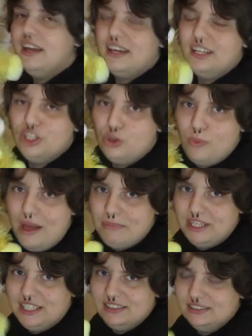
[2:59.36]
I got a little
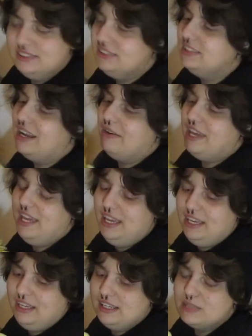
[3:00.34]
Webkins. Now
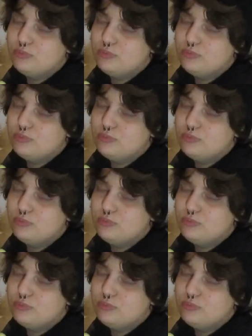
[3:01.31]
he is